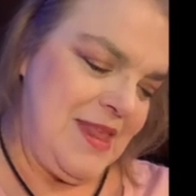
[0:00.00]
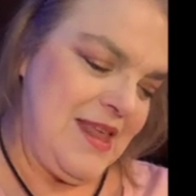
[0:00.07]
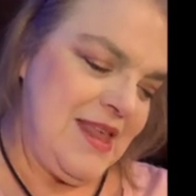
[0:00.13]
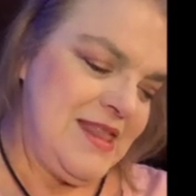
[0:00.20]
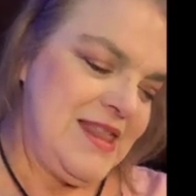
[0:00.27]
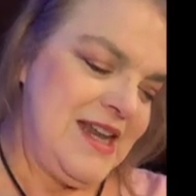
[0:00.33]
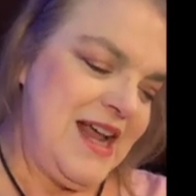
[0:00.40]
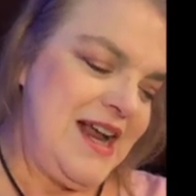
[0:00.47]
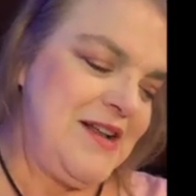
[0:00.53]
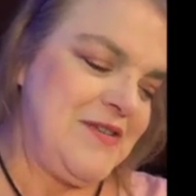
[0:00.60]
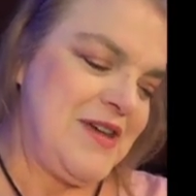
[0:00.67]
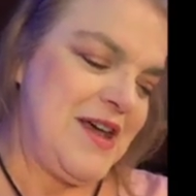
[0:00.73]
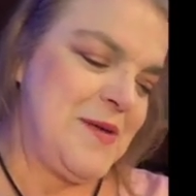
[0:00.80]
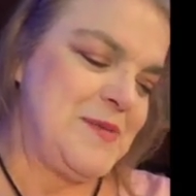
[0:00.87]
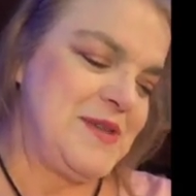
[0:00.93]
The Knight of
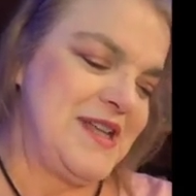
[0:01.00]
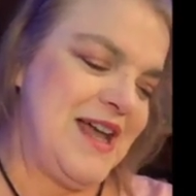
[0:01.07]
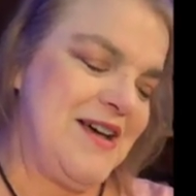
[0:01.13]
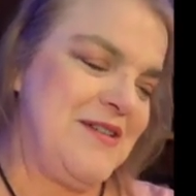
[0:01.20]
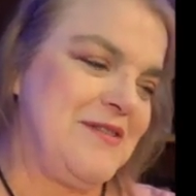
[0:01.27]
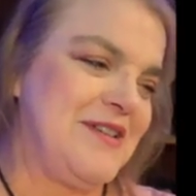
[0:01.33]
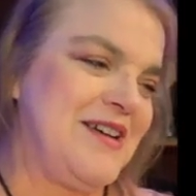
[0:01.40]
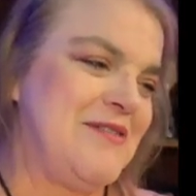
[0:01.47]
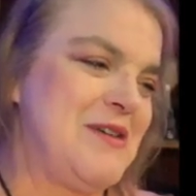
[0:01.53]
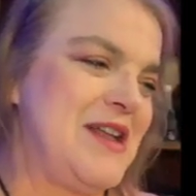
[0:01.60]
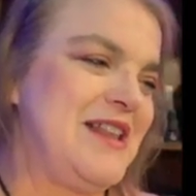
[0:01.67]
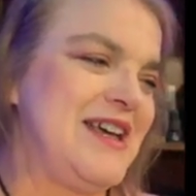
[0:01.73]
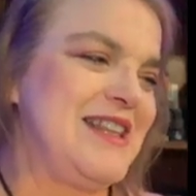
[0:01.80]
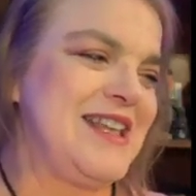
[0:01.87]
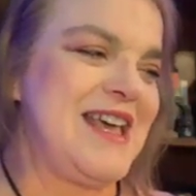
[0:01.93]
Cups, now, when I
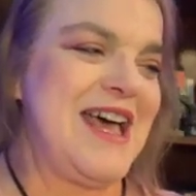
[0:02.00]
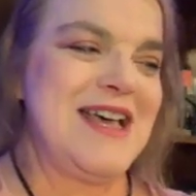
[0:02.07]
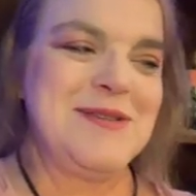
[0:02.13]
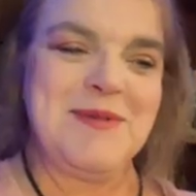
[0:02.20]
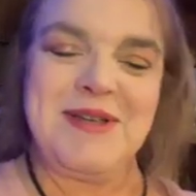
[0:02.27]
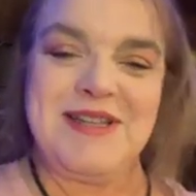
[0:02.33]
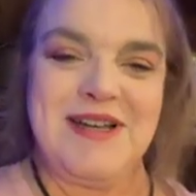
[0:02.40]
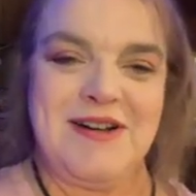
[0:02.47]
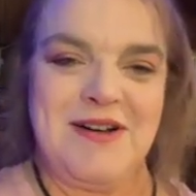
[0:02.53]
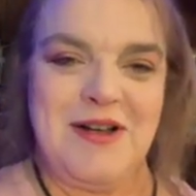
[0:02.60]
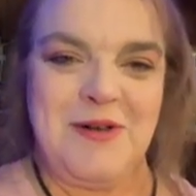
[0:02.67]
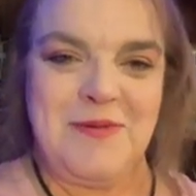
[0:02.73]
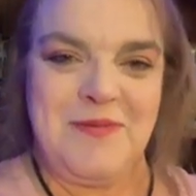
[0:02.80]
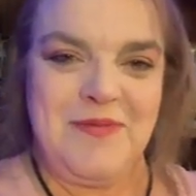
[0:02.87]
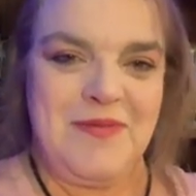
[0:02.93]
look at the Cosmic
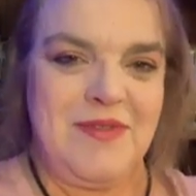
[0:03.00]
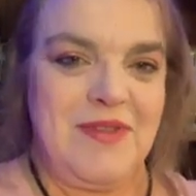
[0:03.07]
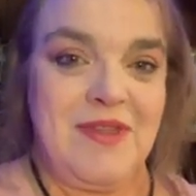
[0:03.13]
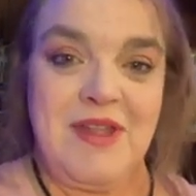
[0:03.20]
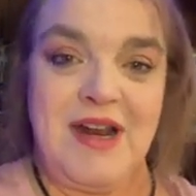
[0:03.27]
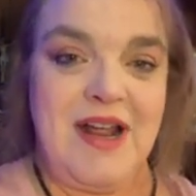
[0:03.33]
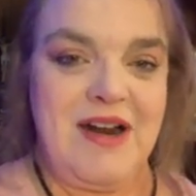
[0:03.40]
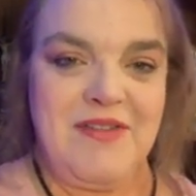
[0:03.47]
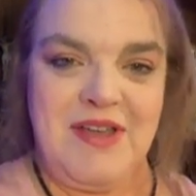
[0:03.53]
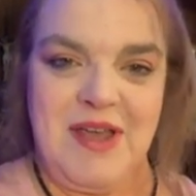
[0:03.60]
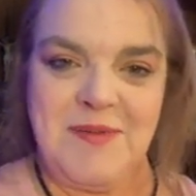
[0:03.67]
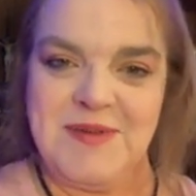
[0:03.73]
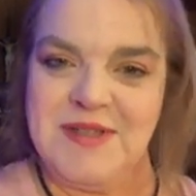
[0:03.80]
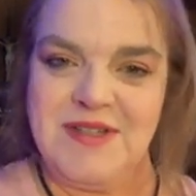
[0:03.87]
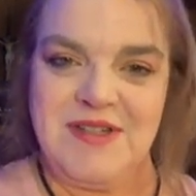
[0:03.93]
Tarot, the Knight of
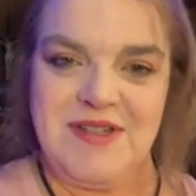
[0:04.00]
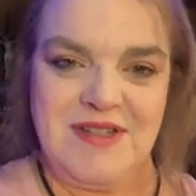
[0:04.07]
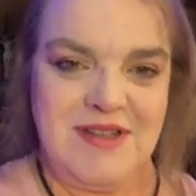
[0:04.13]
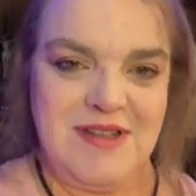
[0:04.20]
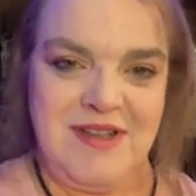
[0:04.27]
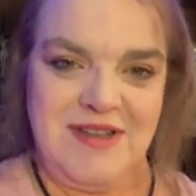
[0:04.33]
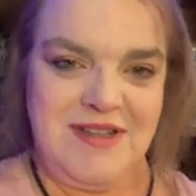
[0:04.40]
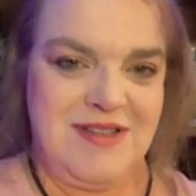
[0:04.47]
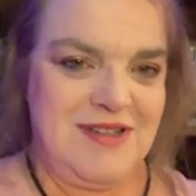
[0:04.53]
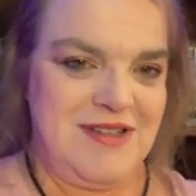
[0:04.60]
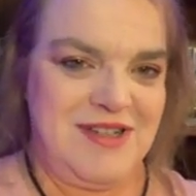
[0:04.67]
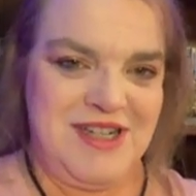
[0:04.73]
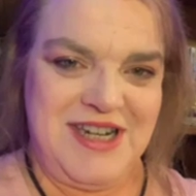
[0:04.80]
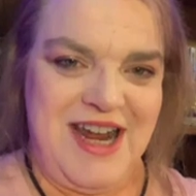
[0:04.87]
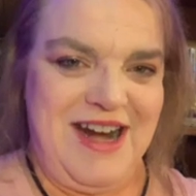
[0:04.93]
Cups is just a
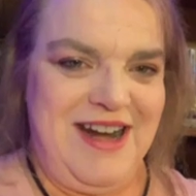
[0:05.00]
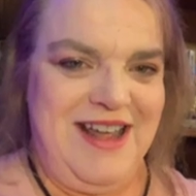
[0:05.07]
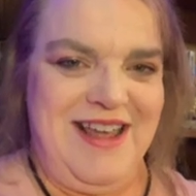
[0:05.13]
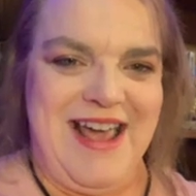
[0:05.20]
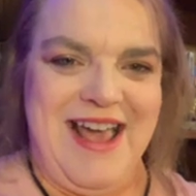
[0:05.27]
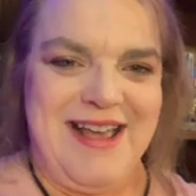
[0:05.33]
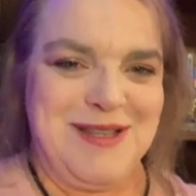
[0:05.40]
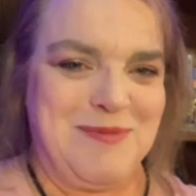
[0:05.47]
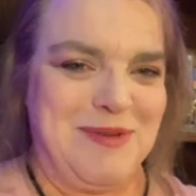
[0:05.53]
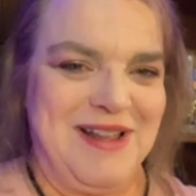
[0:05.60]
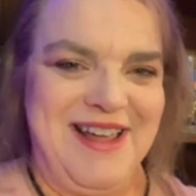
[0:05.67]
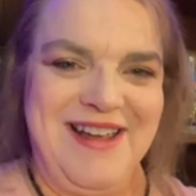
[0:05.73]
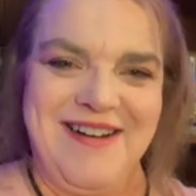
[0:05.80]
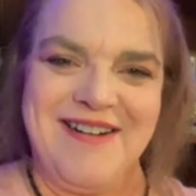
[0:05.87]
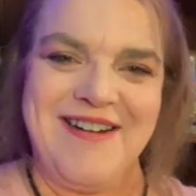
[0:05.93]
shady-ass
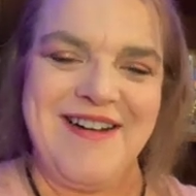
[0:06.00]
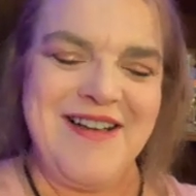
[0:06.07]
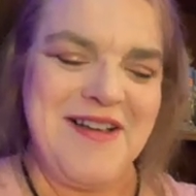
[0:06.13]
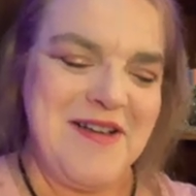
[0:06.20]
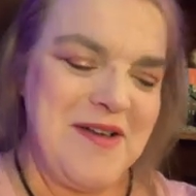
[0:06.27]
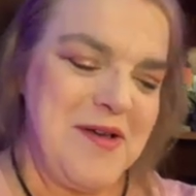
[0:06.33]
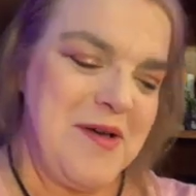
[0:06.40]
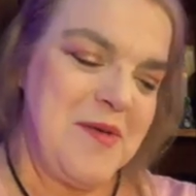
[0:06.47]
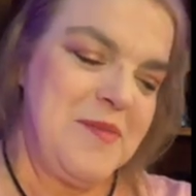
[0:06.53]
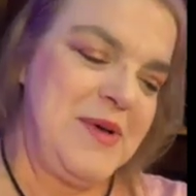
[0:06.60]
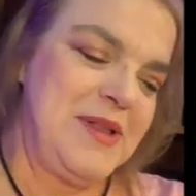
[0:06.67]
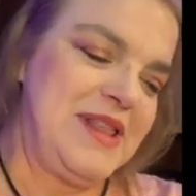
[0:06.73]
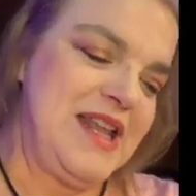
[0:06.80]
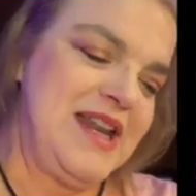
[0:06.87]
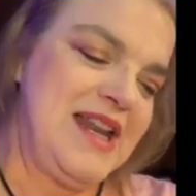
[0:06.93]
player.
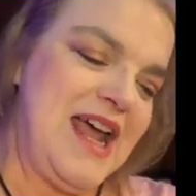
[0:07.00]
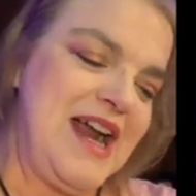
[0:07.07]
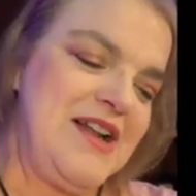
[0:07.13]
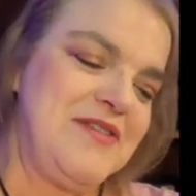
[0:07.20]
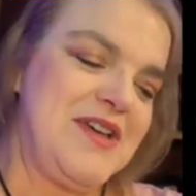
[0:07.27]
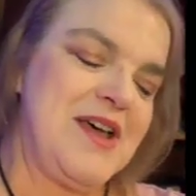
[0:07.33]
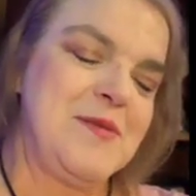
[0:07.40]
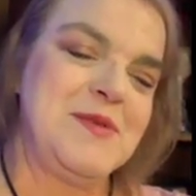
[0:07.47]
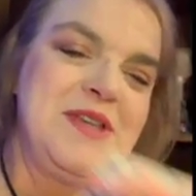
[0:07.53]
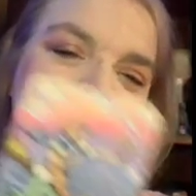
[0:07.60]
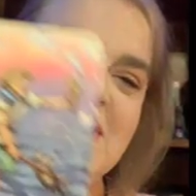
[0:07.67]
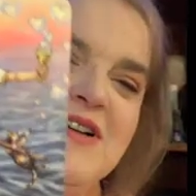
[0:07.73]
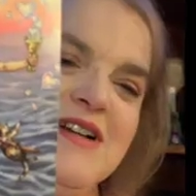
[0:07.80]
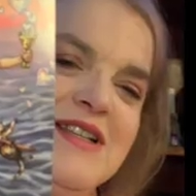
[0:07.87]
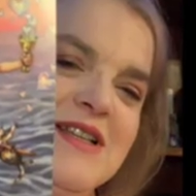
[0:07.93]
But the Knight of Cups
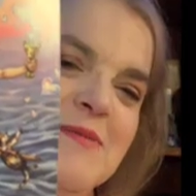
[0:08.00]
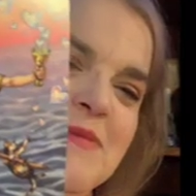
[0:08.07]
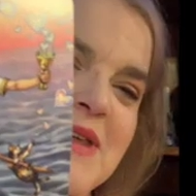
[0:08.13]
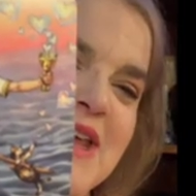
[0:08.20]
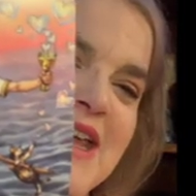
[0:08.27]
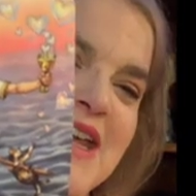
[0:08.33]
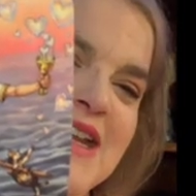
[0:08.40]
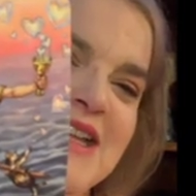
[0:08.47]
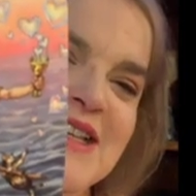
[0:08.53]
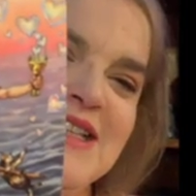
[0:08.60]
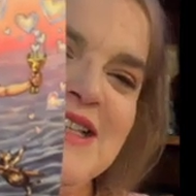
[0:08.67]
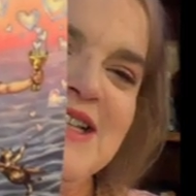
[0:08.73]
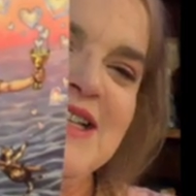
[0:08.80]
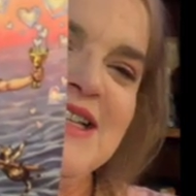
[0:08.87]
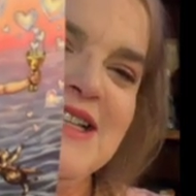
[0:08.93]
here is something
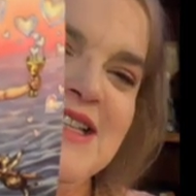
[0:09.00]
innocent.